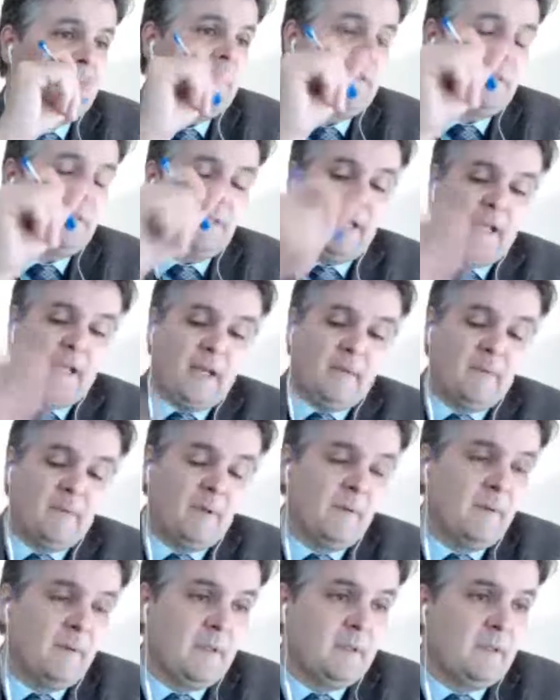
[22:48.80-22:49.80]
Yeah,
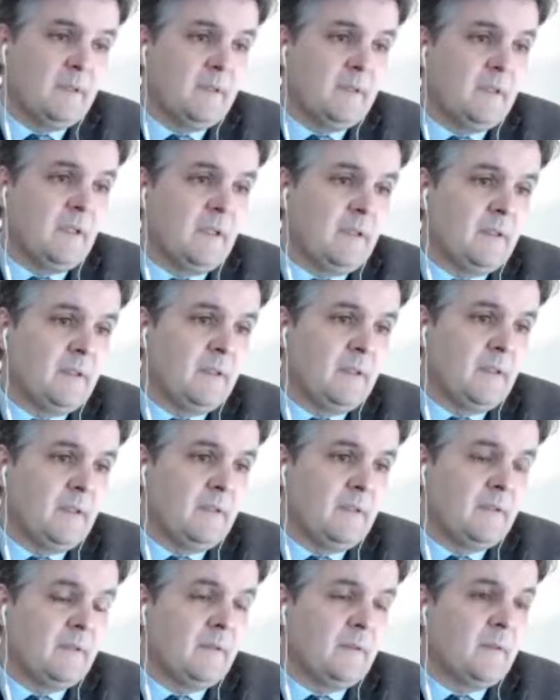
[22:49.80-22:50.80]
but
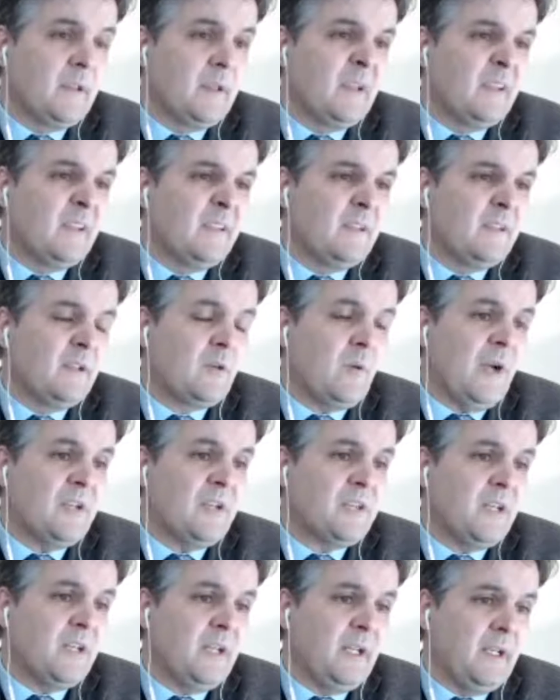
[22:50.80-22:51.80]
the question
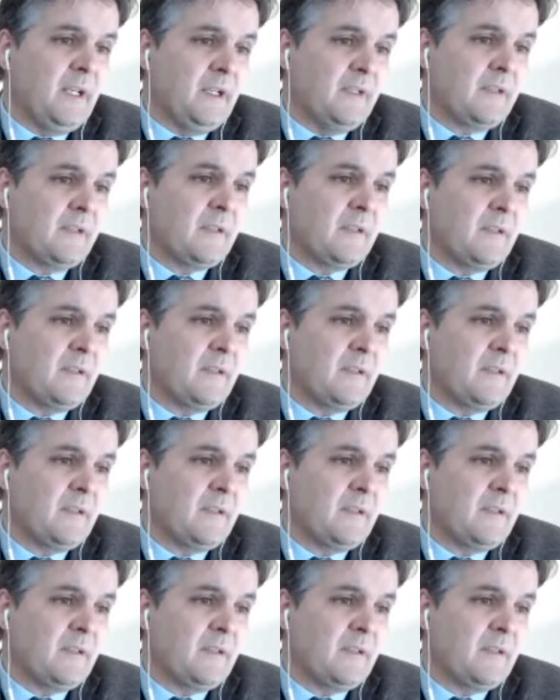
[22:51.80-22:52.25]
is,